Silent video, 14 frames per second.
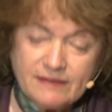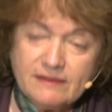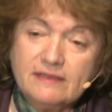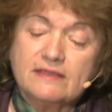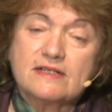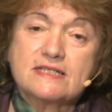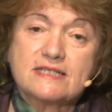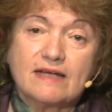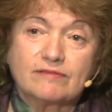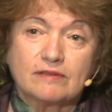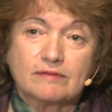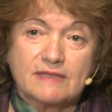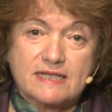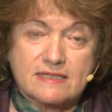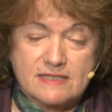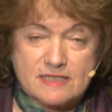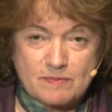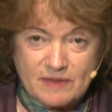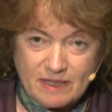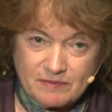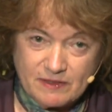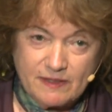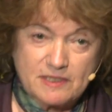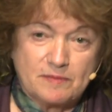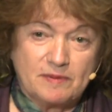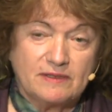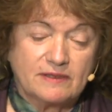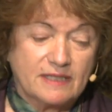I think there are several reasons, but I'm going
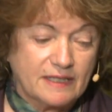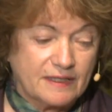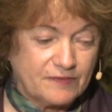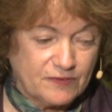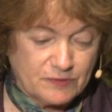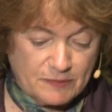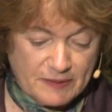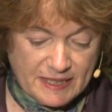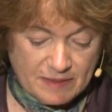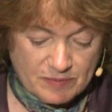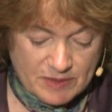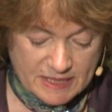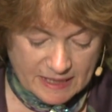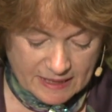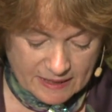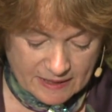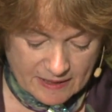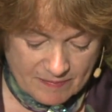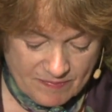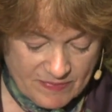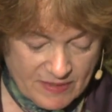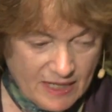to be looking at three in particular.